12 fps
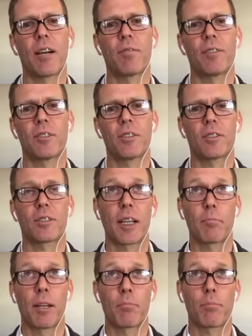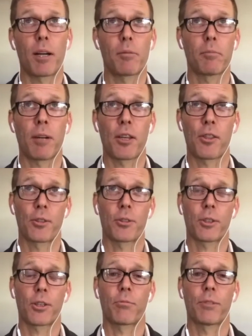I've, this is like my probably my third
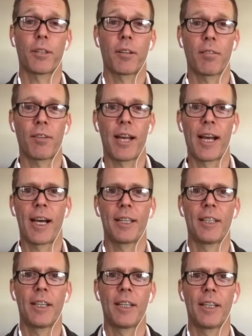career I've had,